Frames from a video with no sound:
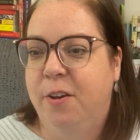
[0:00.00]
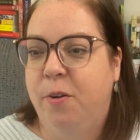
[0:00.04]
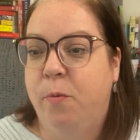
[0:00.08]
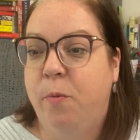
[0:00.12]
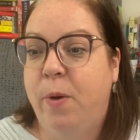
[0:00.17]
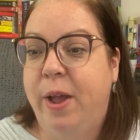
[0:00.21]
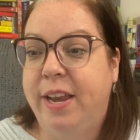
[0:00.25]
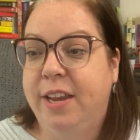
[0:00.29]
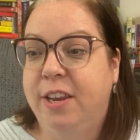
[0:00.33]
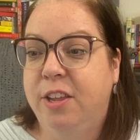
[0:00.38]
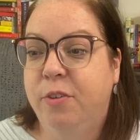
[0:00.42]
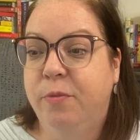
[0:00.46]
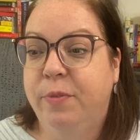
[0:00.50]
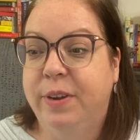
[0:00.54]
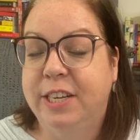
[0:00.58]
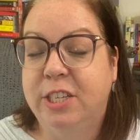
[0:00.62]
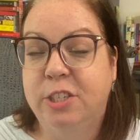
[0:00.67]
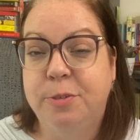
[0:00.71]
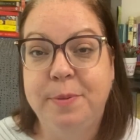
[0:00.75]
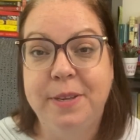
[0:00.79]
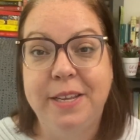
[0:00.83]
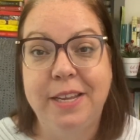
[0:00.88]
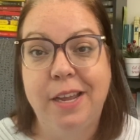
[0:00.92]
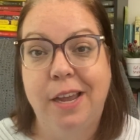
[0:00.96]
When You
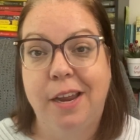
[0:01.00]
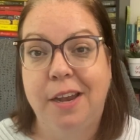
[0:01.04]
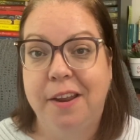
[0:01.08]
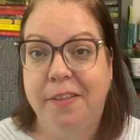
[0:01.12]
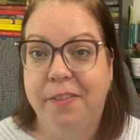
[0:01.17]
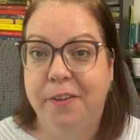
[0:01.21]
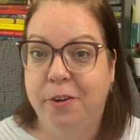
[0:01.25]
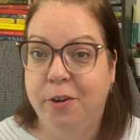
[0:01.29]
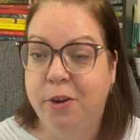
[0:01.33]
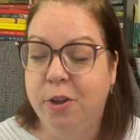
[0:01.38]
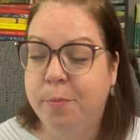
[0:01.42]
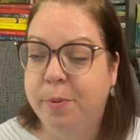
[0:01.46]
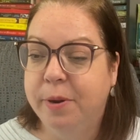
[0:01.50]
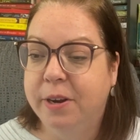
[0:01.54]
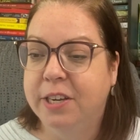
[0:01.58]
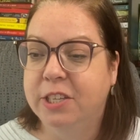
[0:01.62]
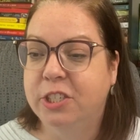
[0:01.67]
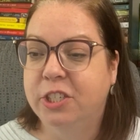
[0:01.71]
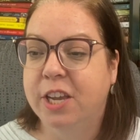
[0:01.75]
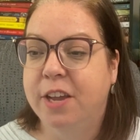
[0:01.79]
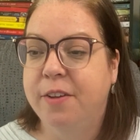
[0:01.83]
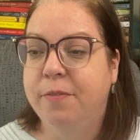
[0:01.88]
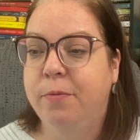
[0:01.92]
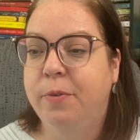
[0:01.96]
Reach Me, another
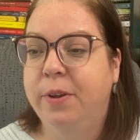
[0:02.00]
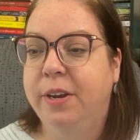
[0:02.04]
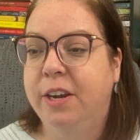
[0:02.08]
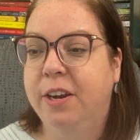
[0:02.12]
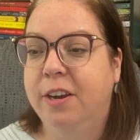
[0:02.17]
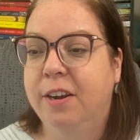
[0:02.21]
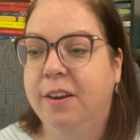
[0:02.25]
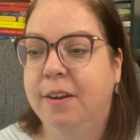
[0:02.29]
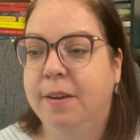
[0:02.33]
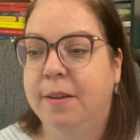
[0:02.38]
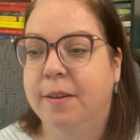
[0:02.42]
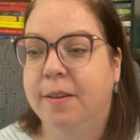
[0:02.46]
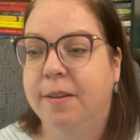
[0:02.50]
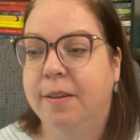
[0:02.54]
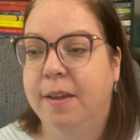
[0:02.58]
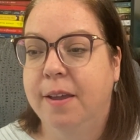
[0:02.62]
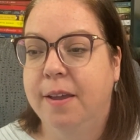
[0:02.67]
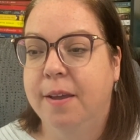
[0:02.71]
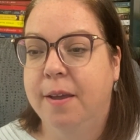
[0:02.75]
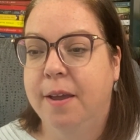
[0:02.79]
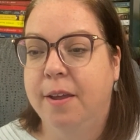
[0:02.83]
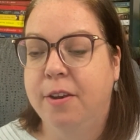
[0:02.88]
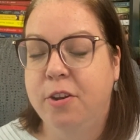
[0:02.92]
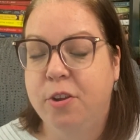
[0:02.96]
Newbery Shelf winner,
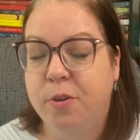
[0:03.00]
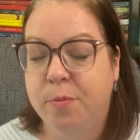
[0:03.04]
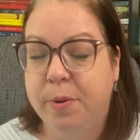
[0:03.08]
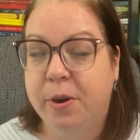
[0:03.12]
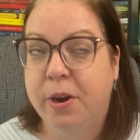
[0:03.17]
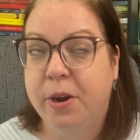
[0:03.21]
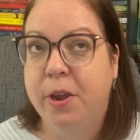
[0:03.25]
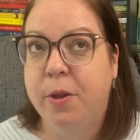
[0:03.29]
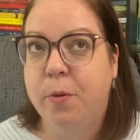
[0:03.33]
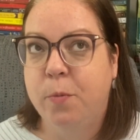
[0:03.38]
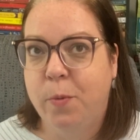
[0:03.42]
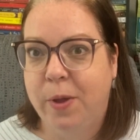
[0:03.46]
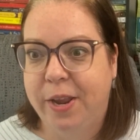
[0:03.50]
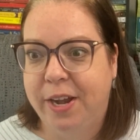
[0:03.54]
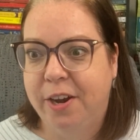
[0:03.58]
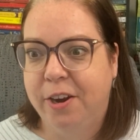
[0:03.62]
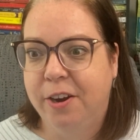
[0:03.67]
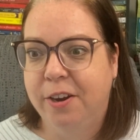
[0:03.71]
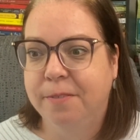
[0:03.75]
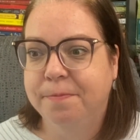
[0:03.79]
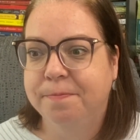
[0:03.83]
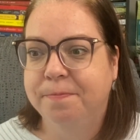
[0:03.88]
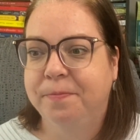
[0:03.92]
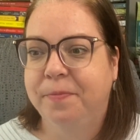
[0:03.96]
a Newbery
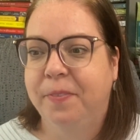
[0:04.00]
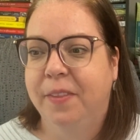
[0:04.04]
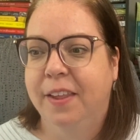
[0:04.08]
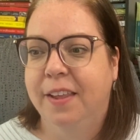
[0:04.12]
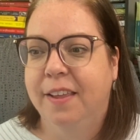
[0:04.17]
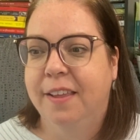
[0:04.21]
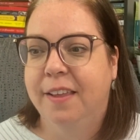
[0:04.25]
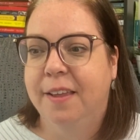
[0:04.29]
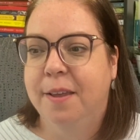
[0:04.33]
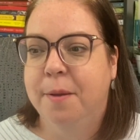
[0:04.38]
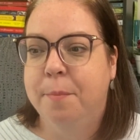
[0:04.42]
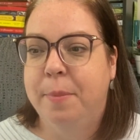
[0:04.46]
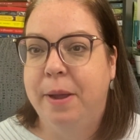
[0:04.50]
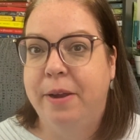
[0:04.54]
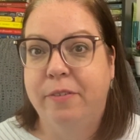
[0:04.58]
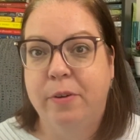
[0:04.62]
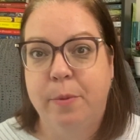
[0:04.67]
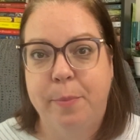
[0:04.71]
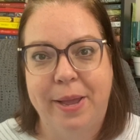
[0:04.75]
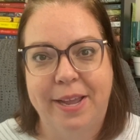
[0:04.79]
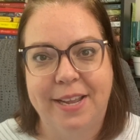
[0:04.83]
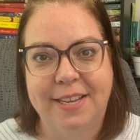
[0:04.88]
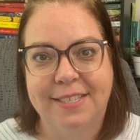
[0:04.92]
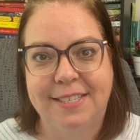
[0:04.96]
winner by
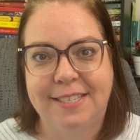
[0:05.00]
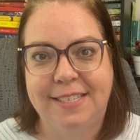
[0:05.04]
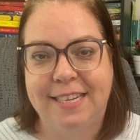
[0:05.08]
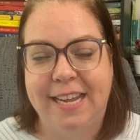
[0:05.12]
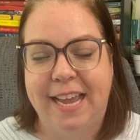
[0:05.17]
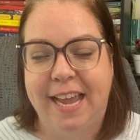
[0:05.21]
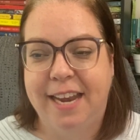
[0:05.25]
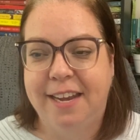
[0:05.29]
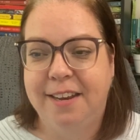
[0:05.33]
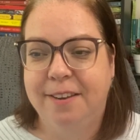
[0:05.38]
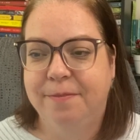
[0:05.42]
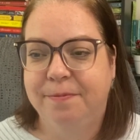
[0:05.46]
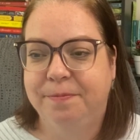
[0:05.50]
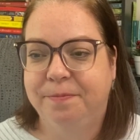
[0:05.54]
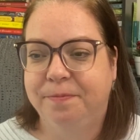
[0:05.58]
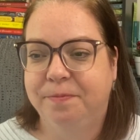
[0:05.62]
Rebecca Stead.